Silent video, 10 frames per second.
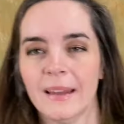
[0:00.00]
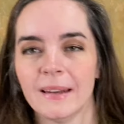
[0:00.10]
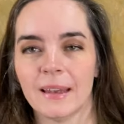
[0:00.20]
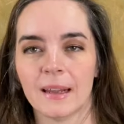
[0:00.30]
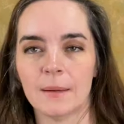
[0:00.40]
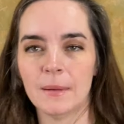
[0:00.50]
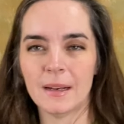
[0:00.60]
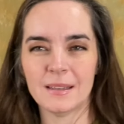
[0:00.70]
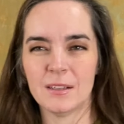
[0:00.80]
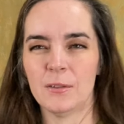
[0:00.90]
And again, I'm not
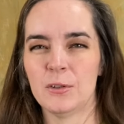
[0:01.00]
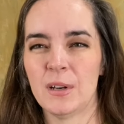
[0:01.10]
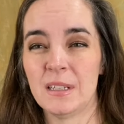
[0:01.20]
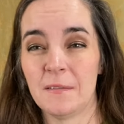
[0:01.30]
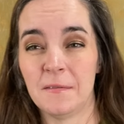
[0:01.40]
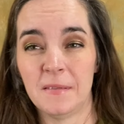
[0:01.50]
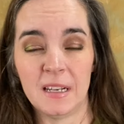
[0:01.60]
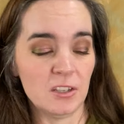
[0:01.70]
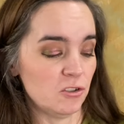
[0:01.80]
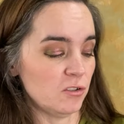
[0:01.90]
necessarily trying to
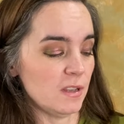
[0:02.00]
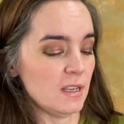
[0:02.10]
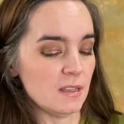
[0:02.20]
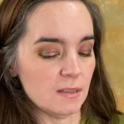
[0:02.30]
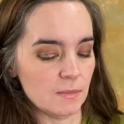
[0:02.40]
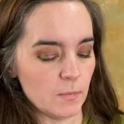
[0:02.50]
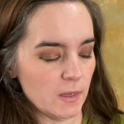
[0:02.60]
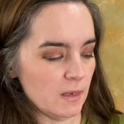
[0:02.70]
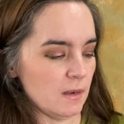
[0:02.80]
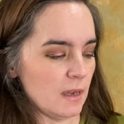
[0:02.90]
finish these,
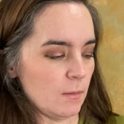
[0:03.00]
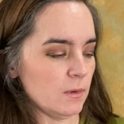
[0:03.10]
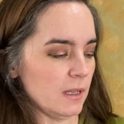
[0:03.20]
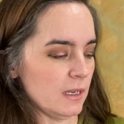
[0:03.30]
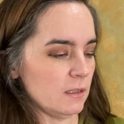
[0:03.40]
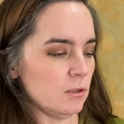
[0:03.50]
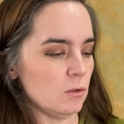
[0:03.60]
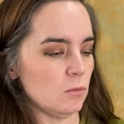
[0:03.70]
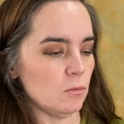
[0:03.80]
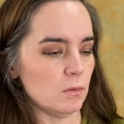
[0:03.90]
but I would like
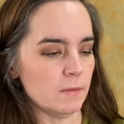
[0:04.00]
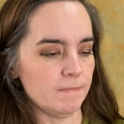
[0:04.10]
to,